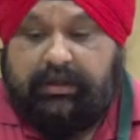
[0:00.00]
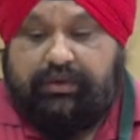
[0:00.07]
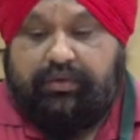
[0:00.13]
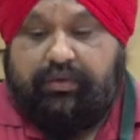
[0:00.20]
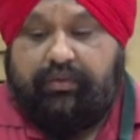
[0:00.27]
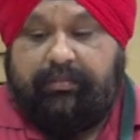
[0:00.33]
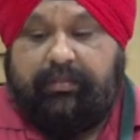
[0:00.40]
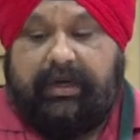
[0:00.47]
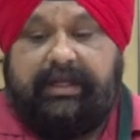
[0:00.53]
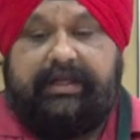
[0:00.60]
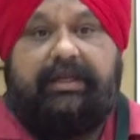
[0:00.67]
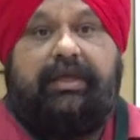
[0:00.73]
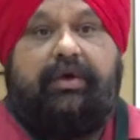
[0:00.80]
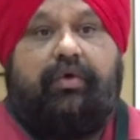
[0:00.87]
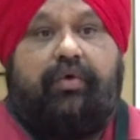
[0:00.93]
do
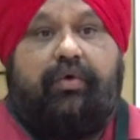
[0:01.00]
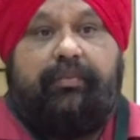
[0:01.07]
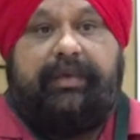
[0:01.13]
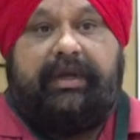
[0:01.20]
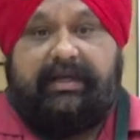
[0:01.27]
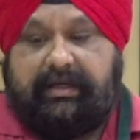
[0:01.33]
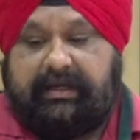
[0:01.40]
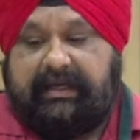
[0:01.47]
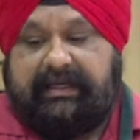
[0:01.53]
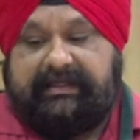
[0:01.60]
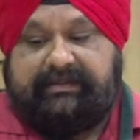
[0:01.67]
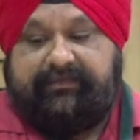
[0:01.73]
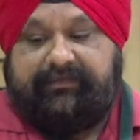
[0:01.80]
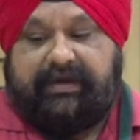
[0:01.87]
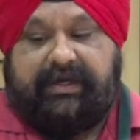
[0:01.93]
multi-omic
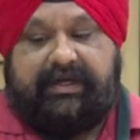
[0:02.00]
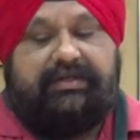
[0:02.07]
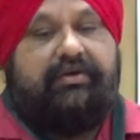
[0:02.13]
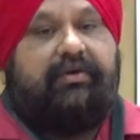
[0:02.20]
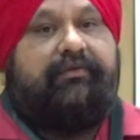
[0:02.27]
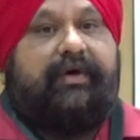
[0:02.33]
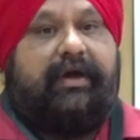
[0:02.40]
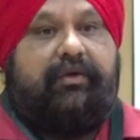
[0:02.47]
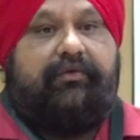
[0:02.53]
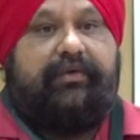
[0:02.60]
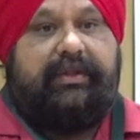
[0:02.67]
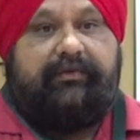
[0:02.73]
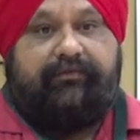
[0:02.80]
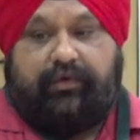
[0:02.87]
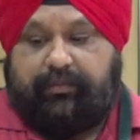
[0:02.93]
classification of
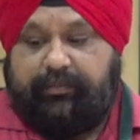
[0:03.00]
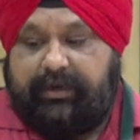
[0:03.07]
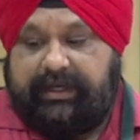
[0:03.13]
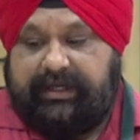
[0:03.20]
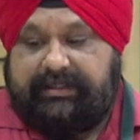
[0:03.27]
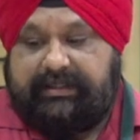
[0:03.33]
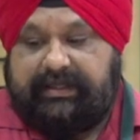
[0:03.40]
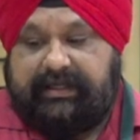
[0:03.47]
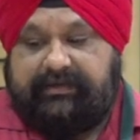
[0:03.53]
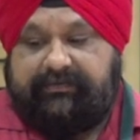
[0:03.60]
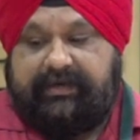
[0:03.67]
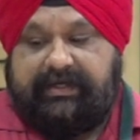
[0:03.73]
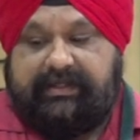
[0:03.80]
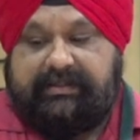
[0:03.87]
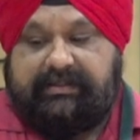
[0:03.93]
Ayurvedic formulation, as
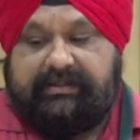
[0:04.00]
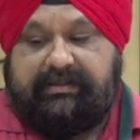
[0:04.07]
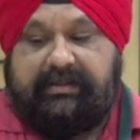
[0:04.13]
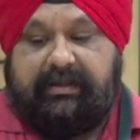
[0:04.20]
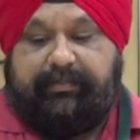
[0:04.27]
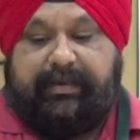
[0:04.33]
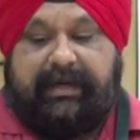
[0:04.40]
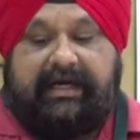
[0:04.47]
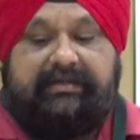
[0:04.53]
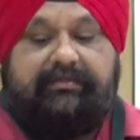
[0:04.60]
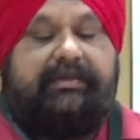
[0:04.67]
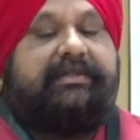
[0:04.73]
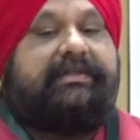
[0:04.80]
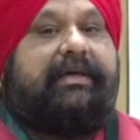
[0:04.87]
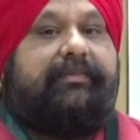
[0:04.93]
well as the
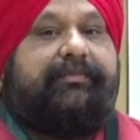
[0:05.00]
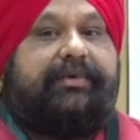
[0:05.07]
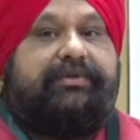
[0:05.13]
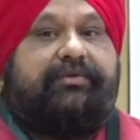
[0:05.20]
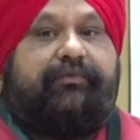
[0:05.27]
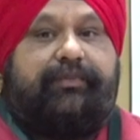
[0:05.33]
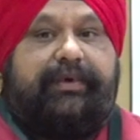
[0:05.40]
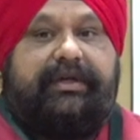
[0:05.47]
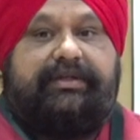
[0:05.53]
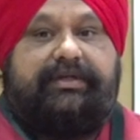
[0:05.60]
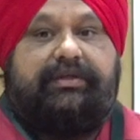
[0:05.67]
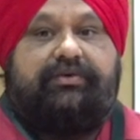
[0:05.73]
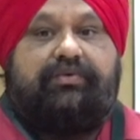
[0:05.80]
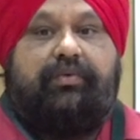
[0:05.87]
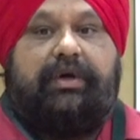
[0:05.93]
plasma samples of
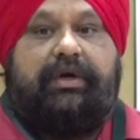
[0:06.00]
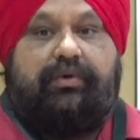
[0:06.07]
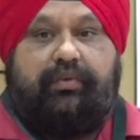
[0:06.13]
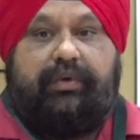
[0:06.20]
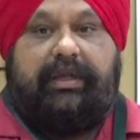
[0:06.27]
patients who are